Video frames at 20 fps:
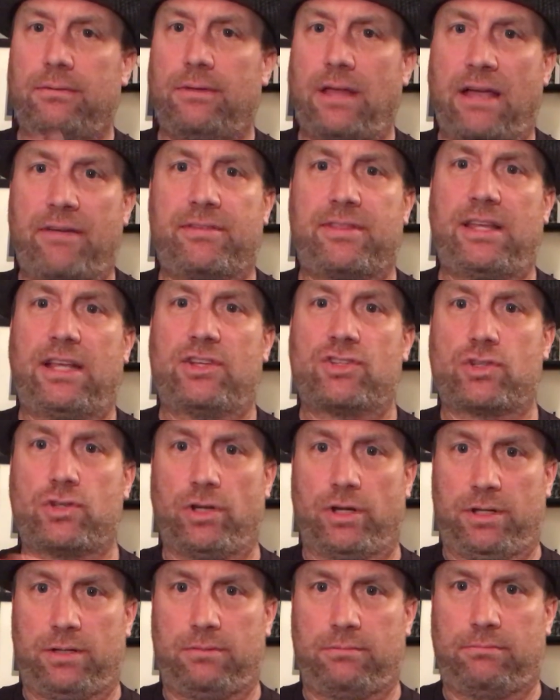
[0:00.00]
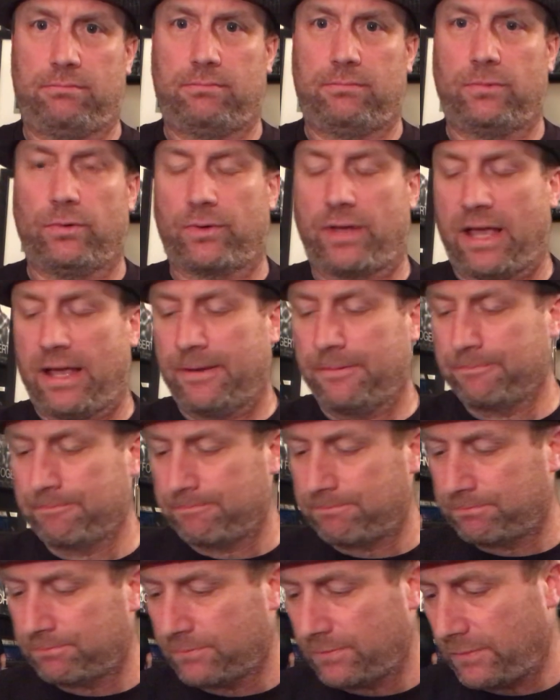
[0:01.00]
everything is good. Okay,
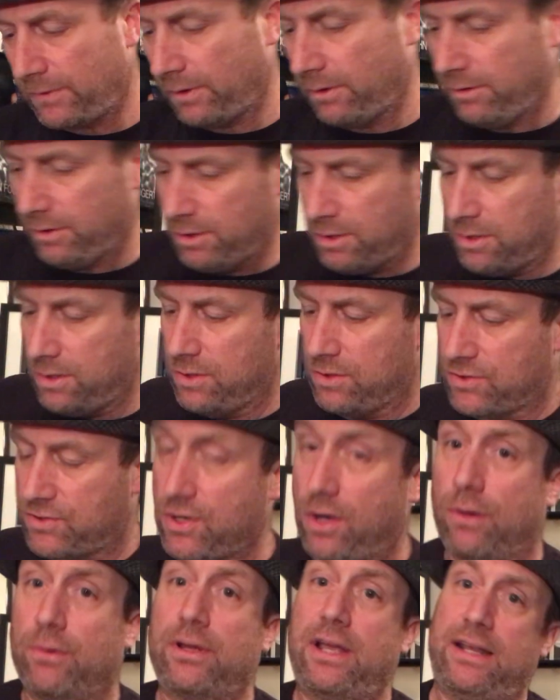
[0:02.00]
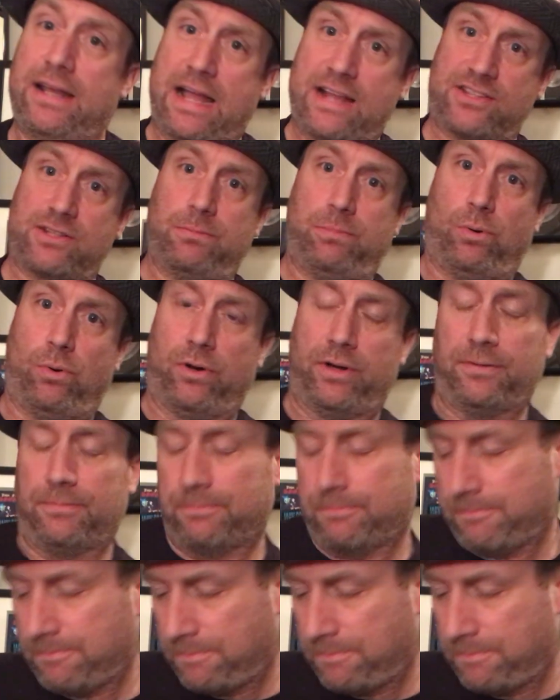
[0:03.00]
so, and that's important.